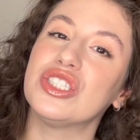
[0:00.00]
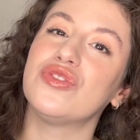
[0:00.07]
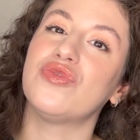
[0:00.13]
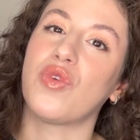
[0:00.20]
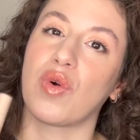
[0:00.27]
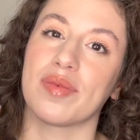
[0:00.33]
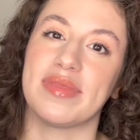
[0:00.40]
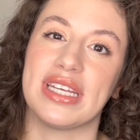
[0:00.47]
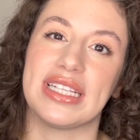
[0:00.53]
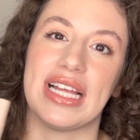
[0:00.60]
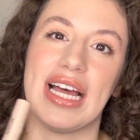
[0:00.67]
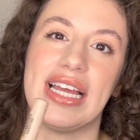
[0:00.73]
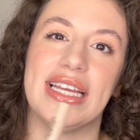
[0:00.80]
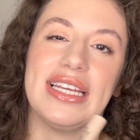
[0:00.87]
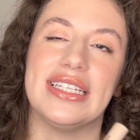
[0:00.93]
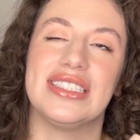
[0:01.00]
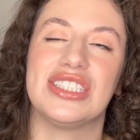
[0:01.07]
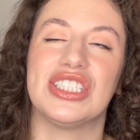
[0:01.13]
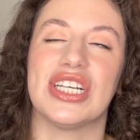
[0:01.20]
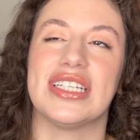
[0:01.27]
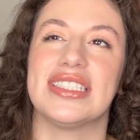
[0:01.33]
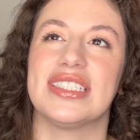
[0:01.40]
formula is
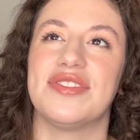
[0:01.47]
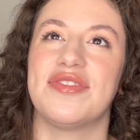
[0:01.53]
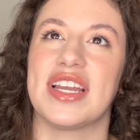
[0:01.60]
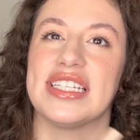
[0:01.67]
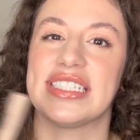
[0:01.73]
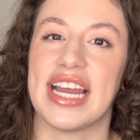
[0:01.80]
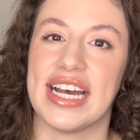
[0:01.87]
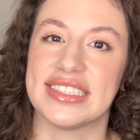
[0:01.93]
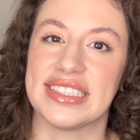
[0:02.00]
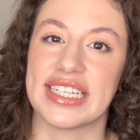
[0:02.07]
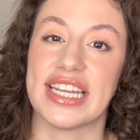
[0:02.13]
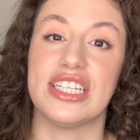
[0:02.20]
just fantastic.